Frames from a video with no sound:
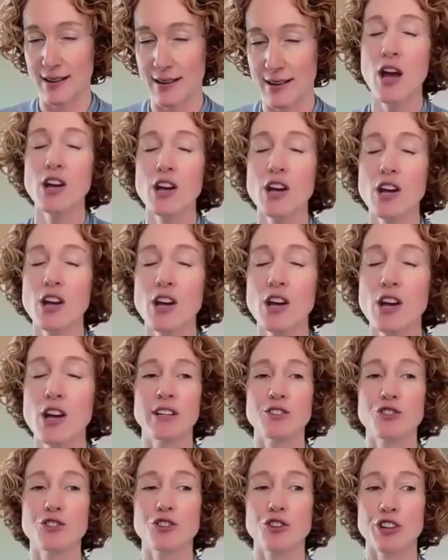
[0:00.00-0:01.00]
So
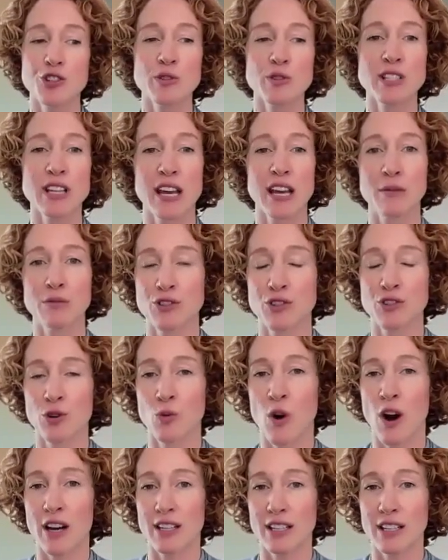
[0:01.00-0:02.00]
Trish was able to
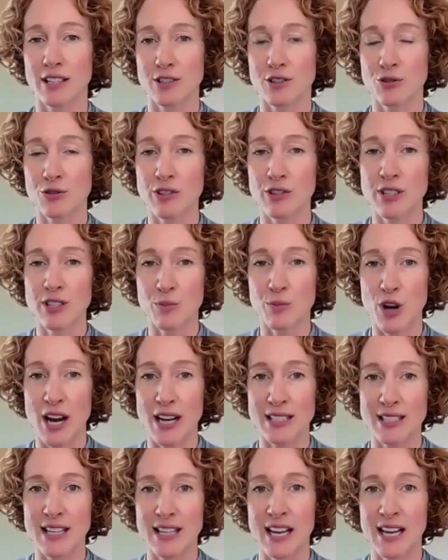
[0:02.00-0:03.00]
walk us through this
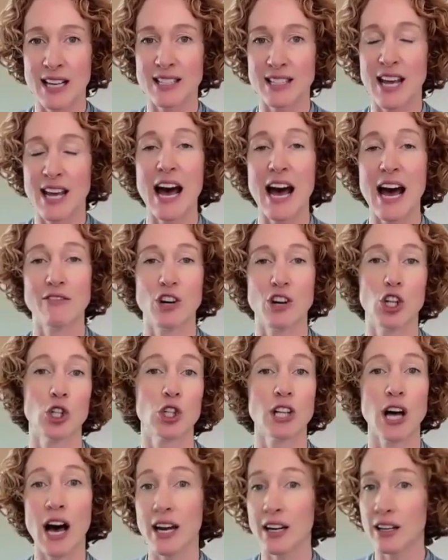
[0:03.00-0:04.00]
process, have a
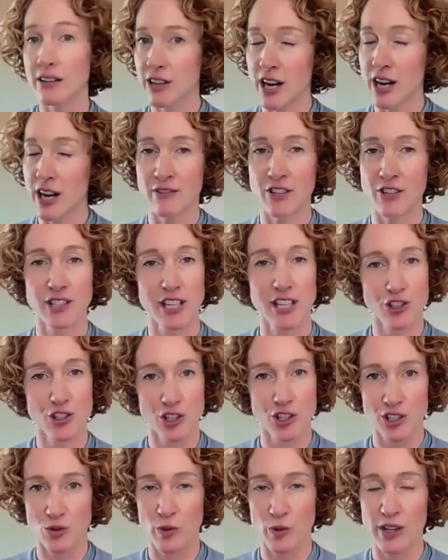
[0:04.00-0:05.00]
lot of
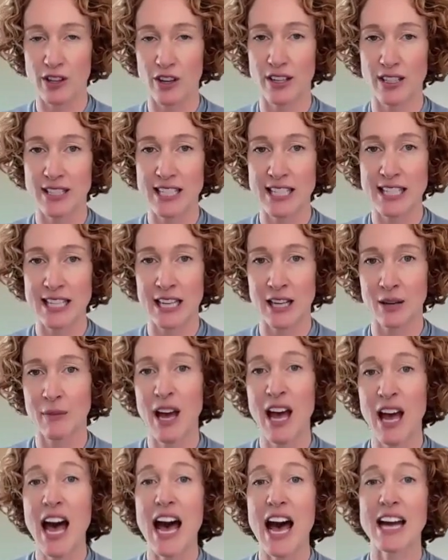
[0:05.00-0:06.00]
conversations with our team,
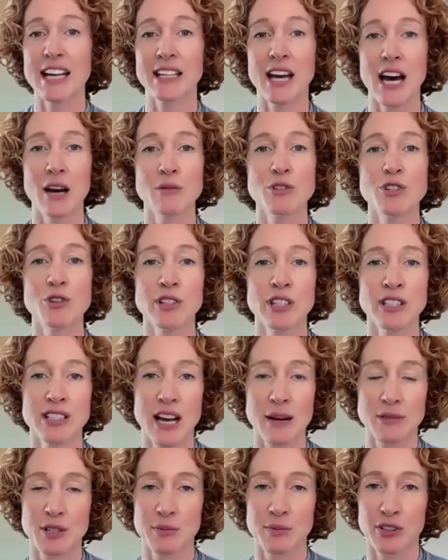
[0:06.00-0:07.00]
and come to an
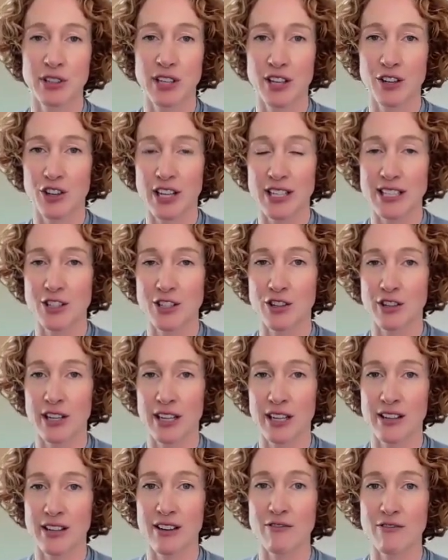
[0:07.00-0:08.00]
adoptability
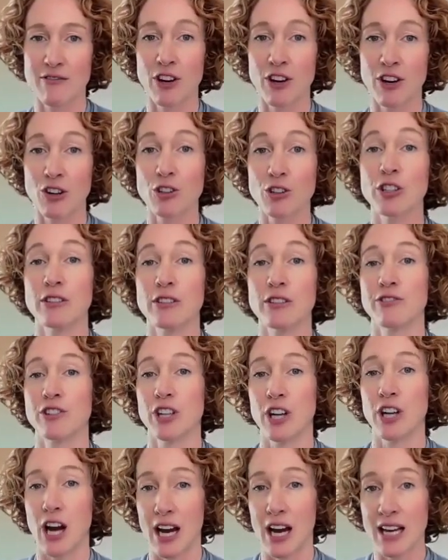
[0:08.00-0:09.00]
criteria that felt good
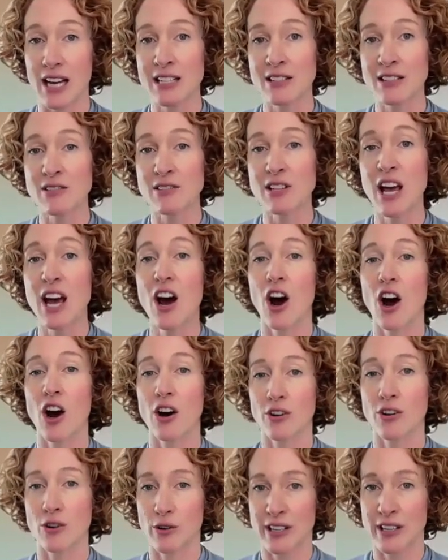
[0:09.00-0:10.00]
for us,
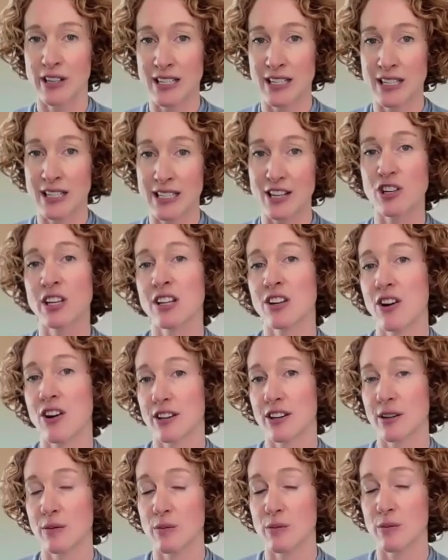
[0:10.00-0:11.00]
our organization, and our
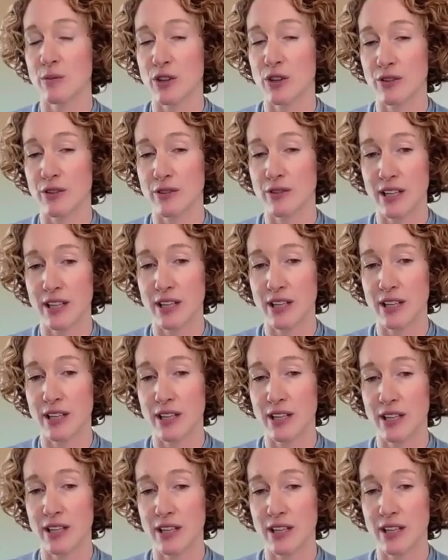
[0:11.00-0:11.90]
community.